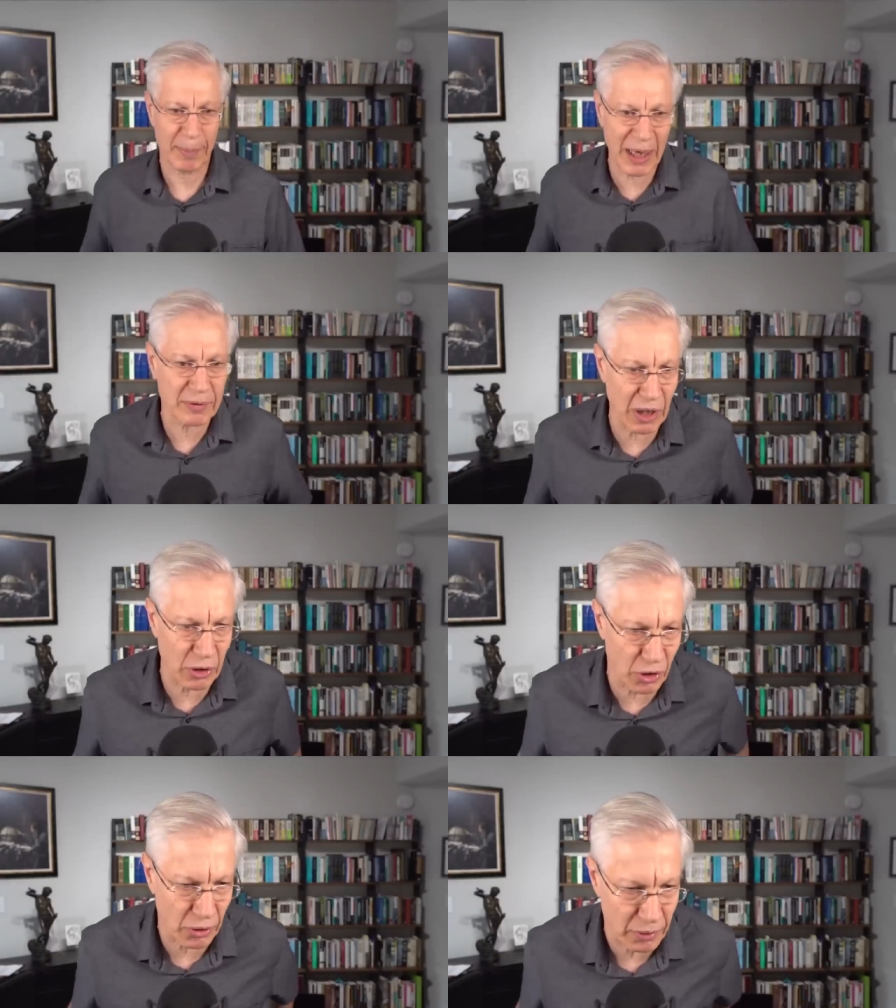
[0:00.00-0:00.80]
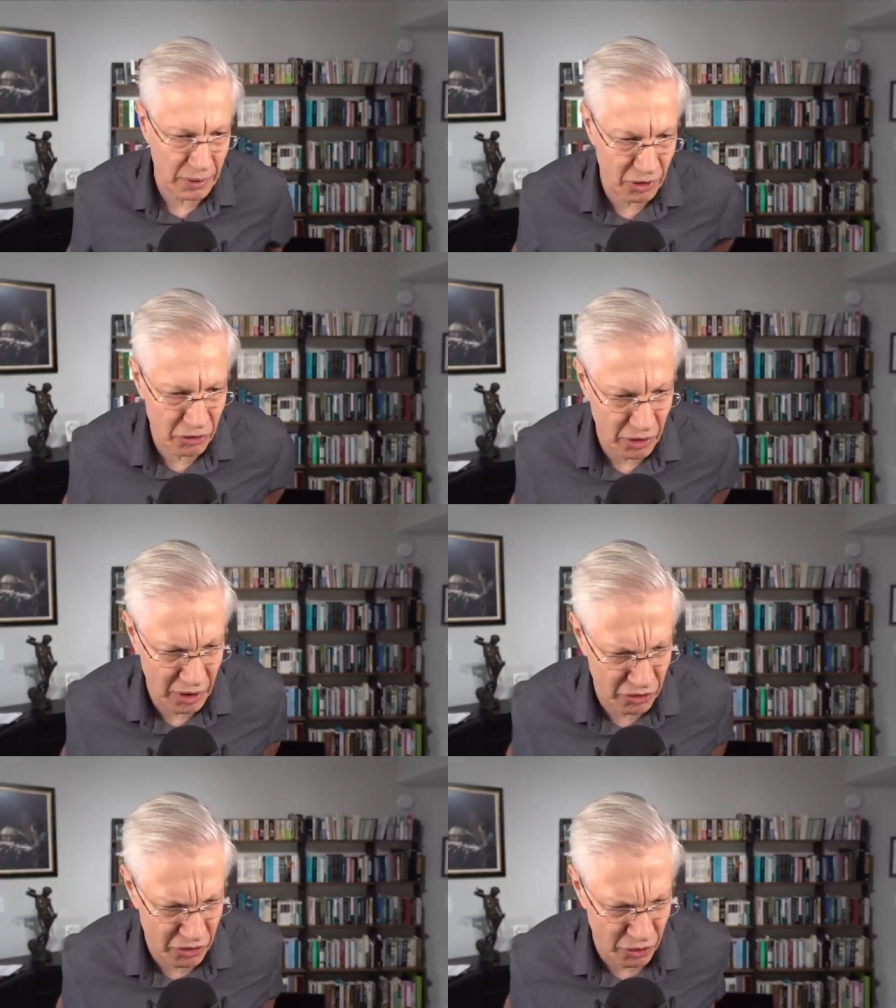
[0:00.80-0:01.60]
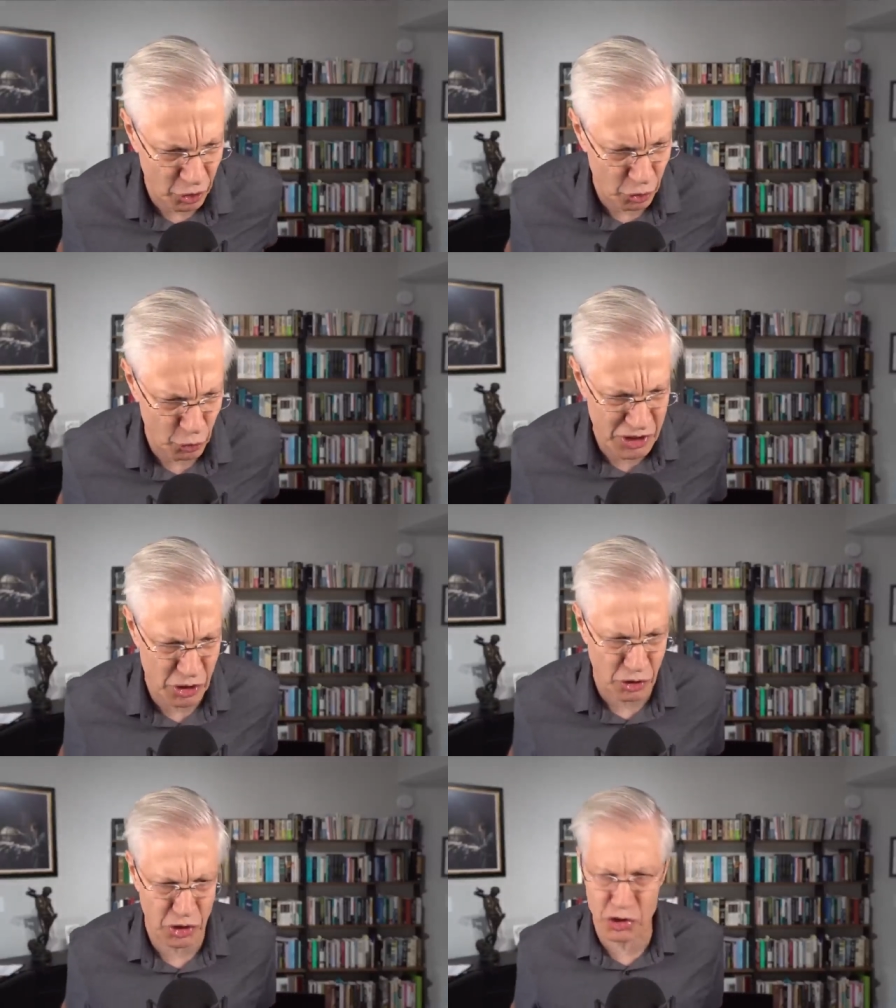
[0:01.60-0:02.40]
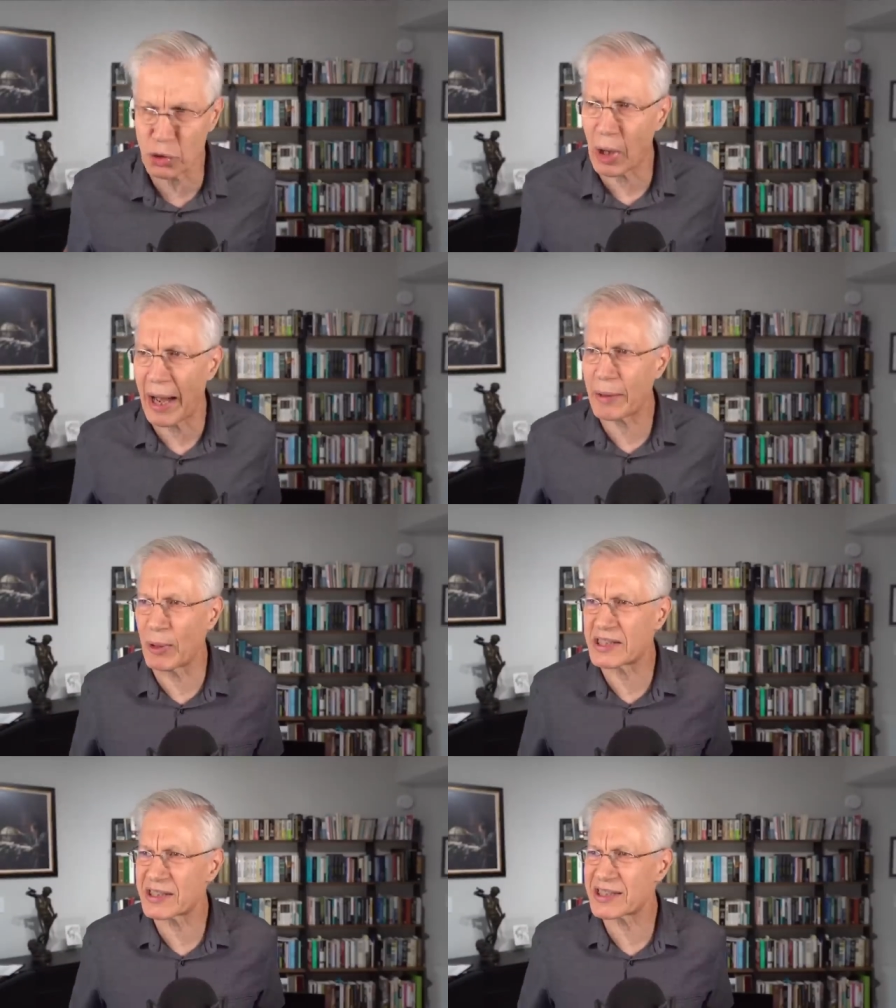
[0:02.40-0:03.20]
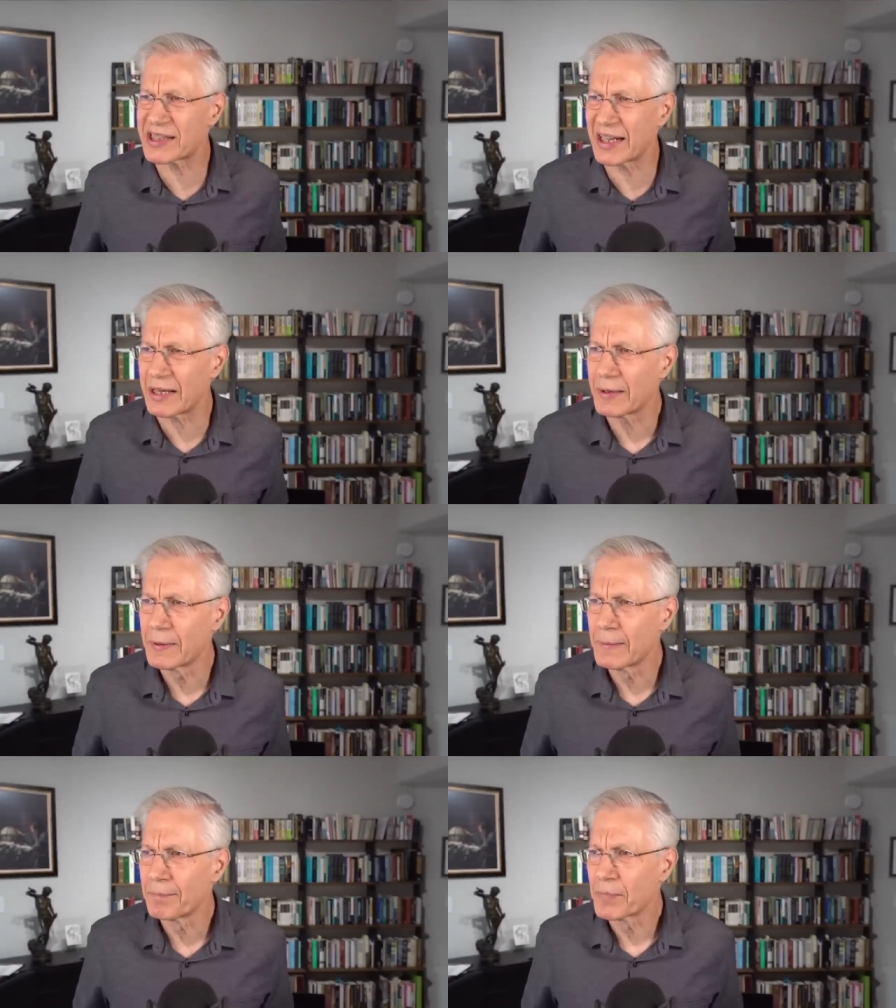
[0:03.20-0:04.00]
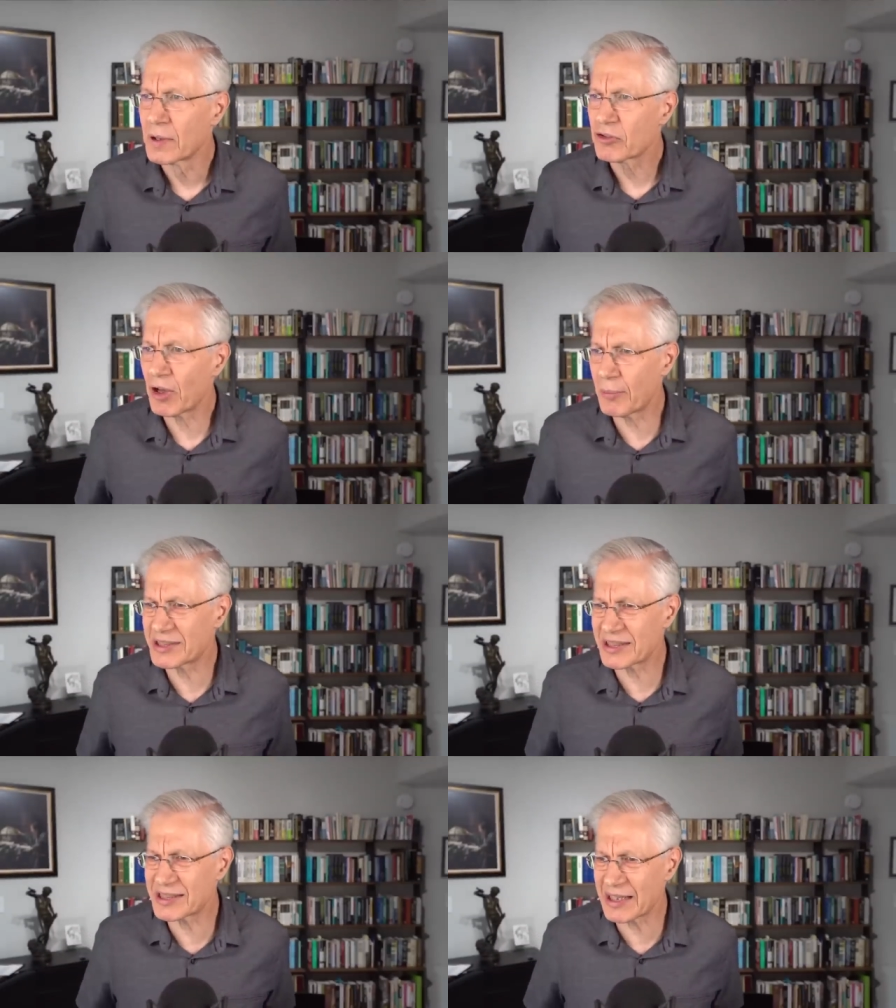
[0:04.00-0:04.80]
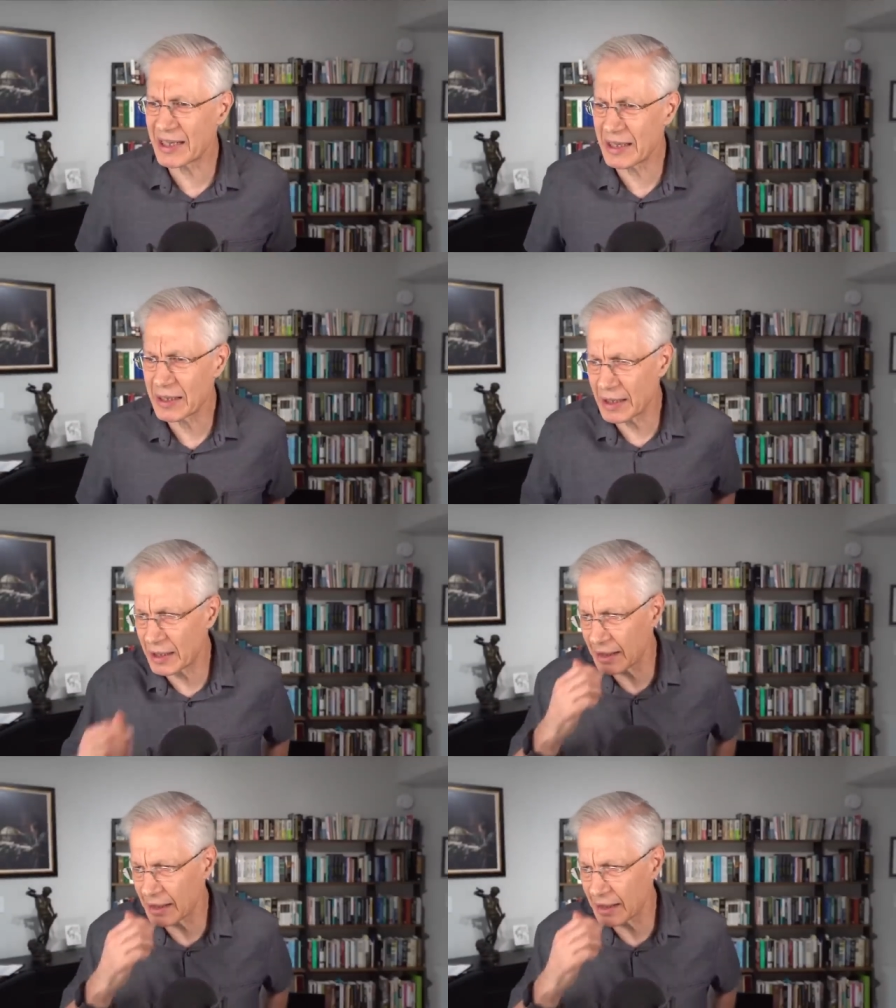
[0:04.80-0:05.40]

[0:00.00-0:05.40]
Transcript: But, it, you know, as, as good researchers do, I went to the study. So I went to the study, and,